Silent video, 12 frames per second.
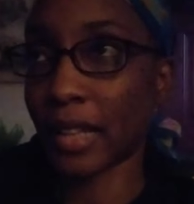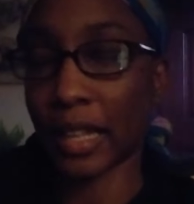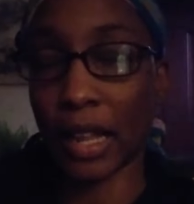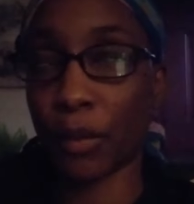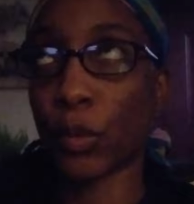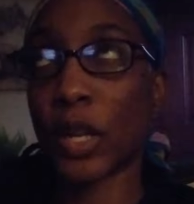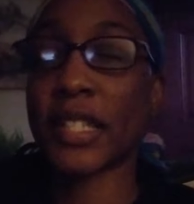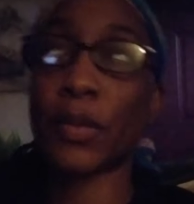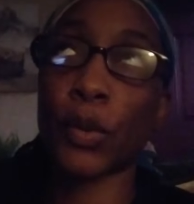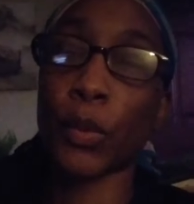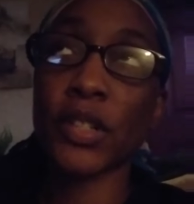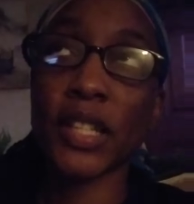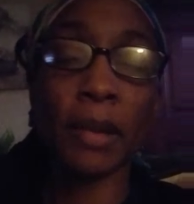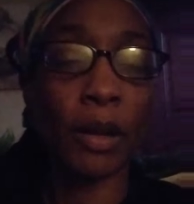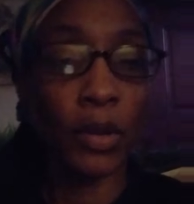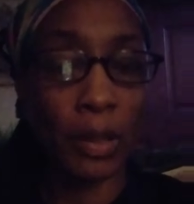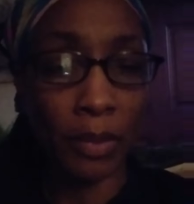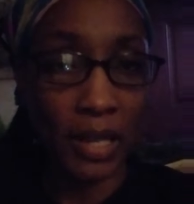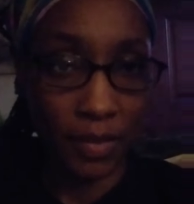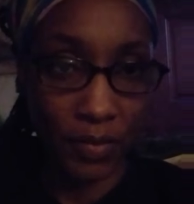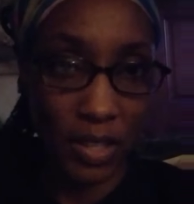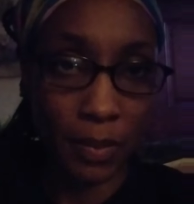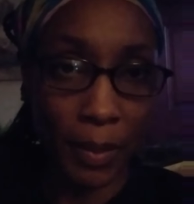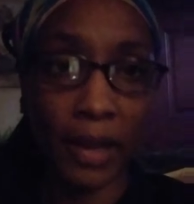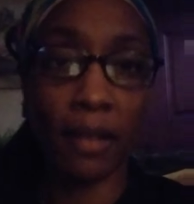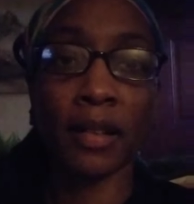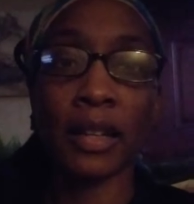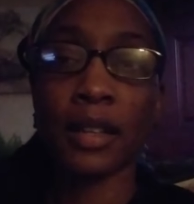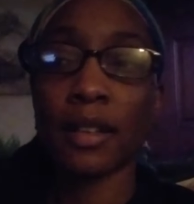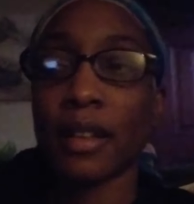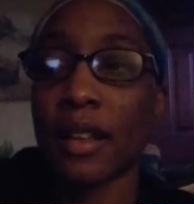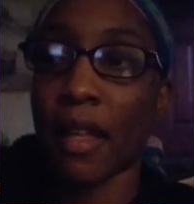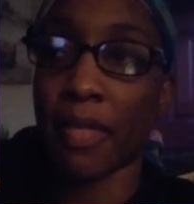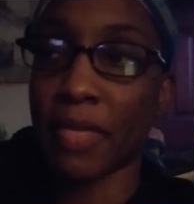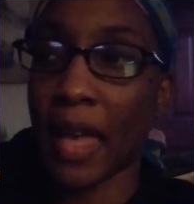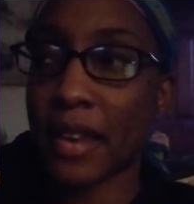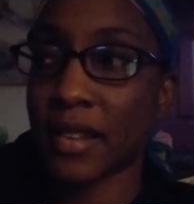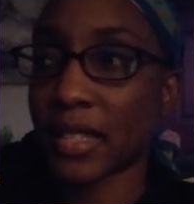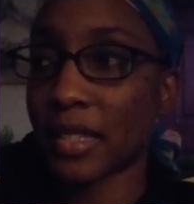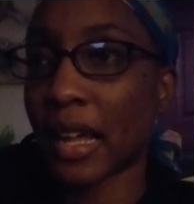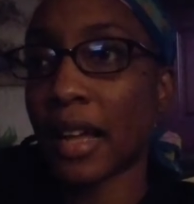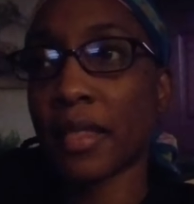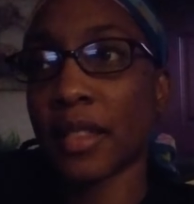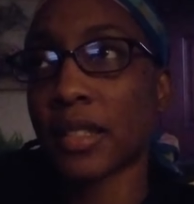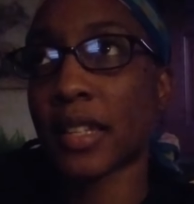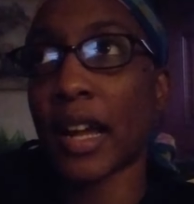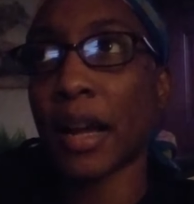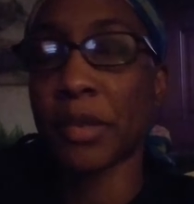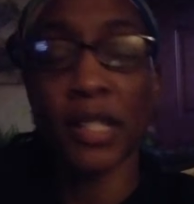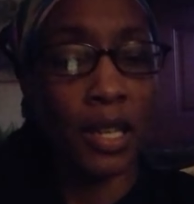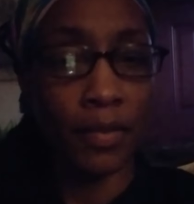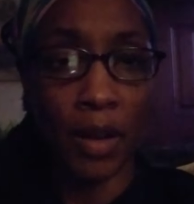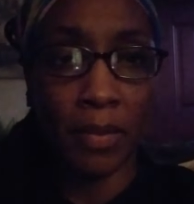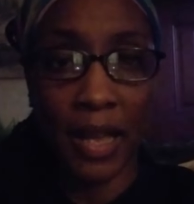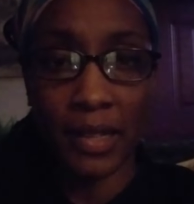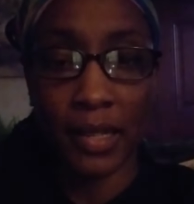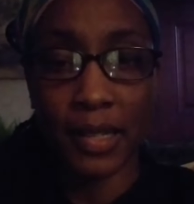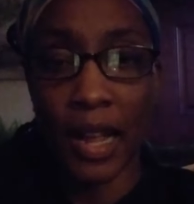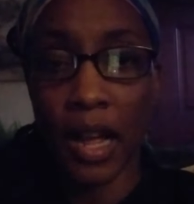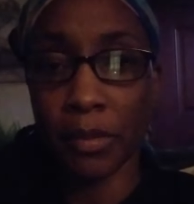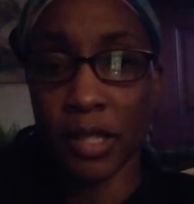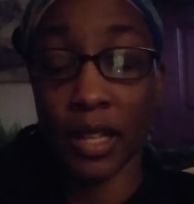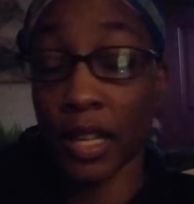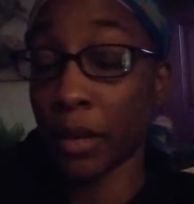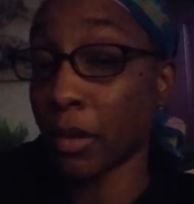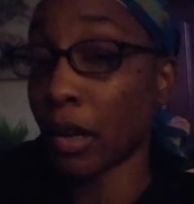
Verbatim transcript: like uh, when it's when we're seeing like we're in a place of despair, that is not the time to give up. That's the time to keep